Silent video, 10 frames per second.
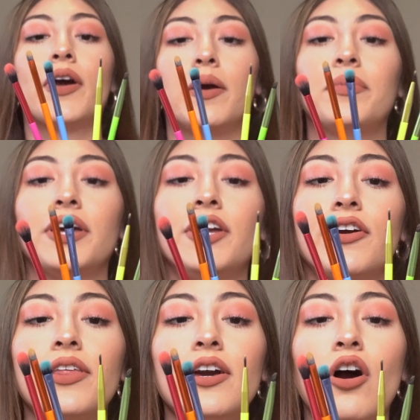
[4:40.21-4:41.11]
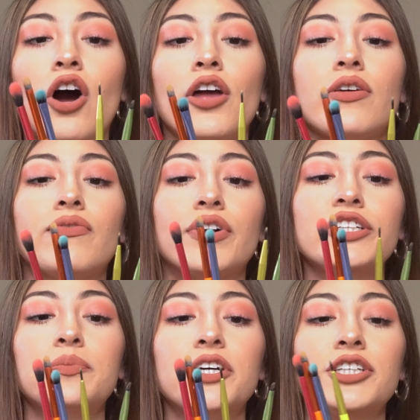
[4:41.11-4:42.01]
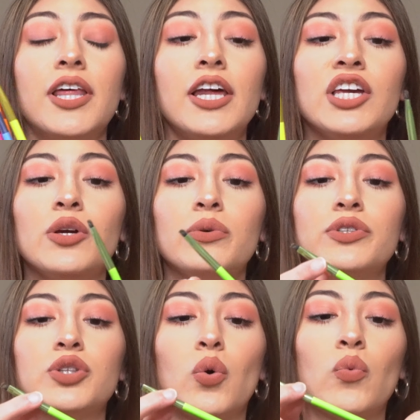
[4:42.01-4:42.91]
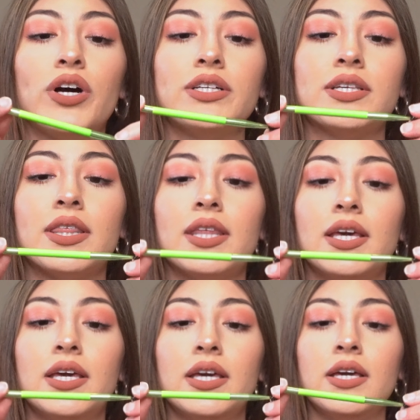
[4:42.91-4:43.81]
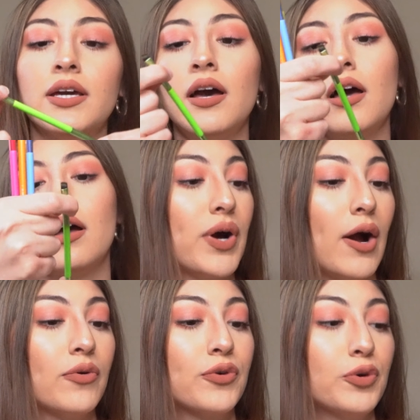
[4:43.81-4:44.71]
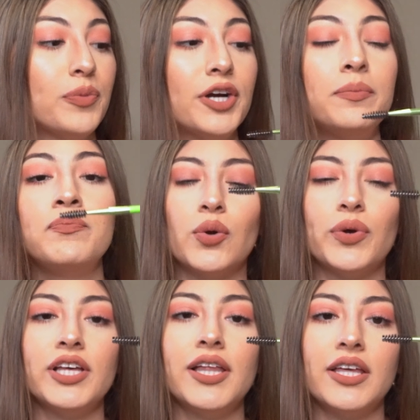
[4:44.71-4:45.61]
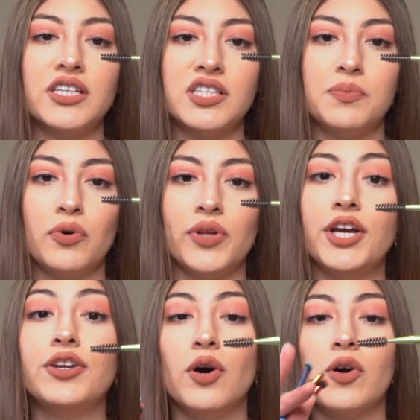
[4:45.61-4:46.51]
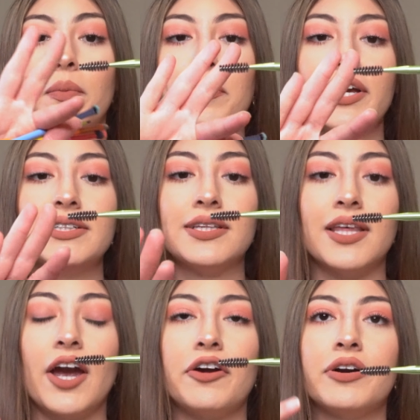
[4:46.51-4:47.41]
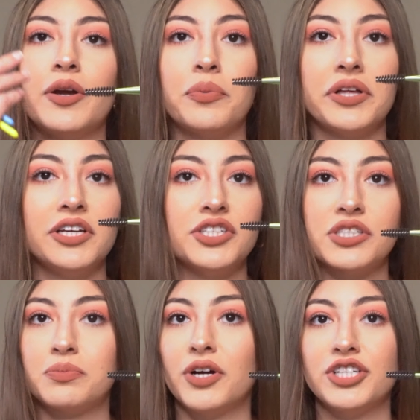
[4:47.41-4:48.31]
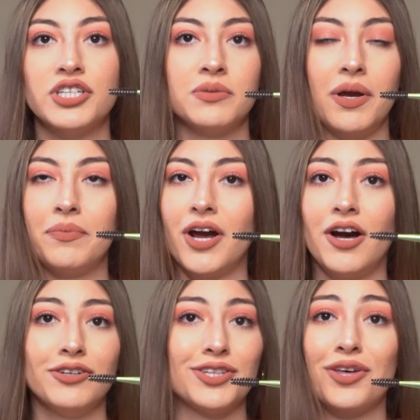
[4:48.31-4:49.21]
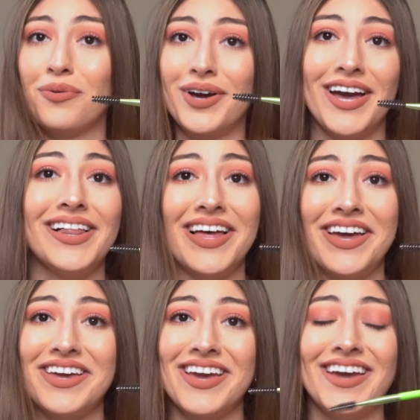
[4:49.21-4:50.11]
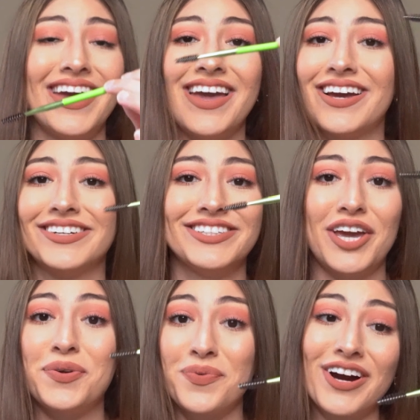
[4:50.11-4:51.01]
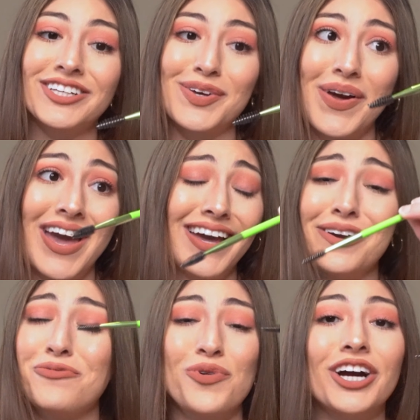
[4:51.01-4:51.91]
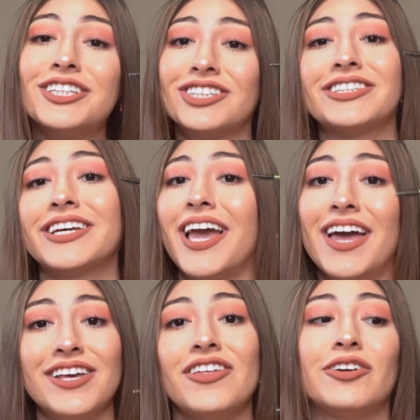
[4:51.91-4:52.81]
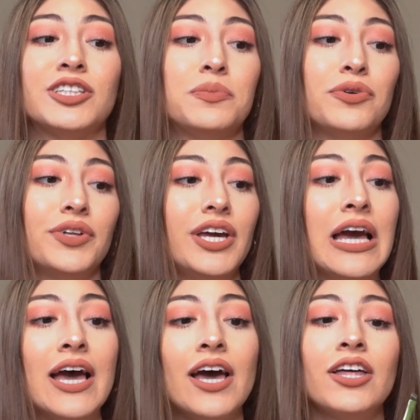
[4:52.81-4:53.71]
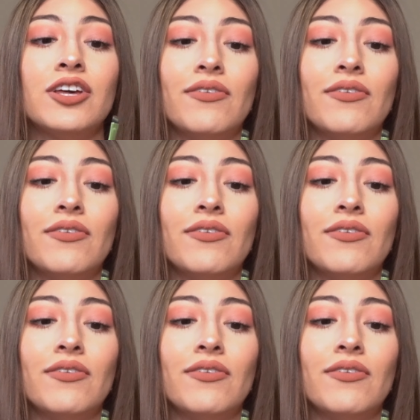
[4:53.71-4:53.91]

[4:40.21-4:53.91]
Okay, but here they are. The first brush that I used was the brow groomer. So I really like the spoolie, no complaints there. It really just brushes my brows the way I like it, and it works, okay? It works just like any other spoolie. The